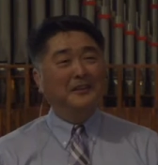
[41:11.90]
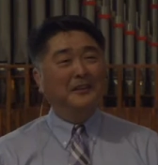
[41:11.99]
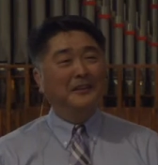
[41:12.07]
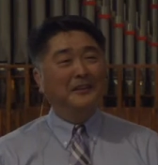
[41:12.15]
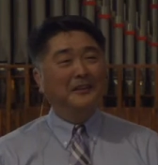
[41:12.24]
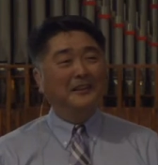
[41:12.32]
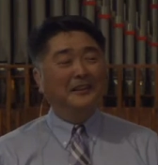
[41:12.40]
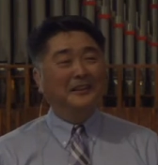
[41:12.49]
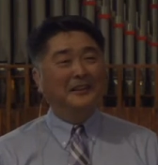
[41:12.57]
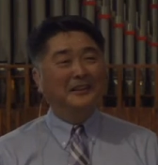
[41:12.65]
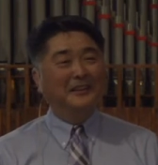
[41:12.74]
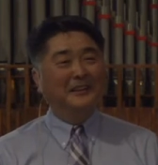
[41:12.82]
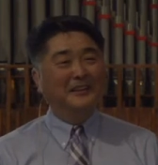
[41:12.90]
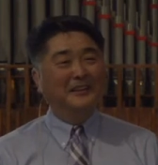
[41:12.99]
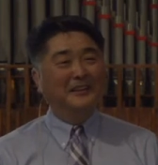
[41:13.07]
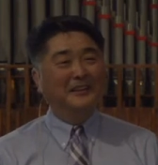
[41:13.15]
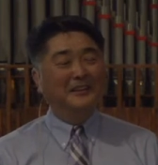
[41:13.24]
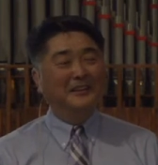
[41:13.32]

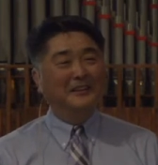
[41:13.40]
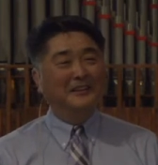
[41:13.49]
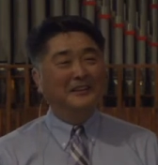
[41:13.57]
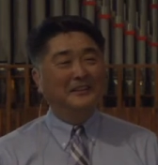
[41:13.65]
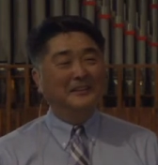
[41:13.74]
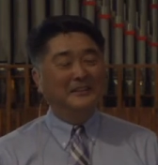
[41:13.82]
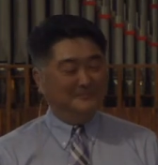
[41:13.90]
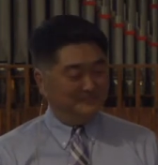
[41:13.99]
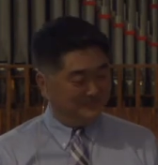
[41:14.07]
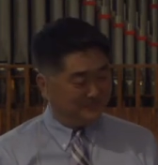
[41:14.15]
No one is speaking in this clip.